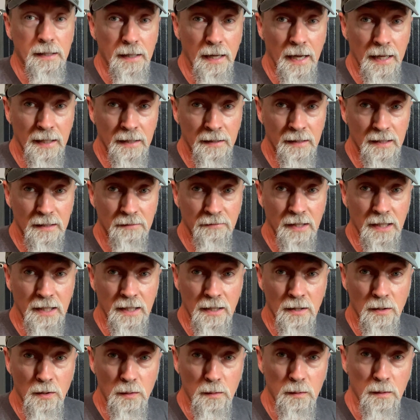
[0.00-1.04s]
And in this
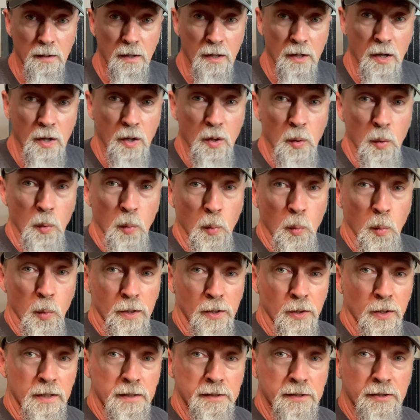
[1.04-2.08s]
video, we're
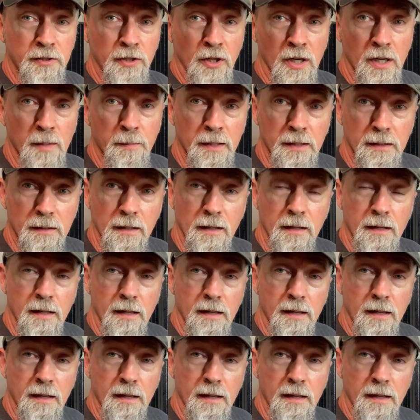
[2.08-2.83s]
going to determine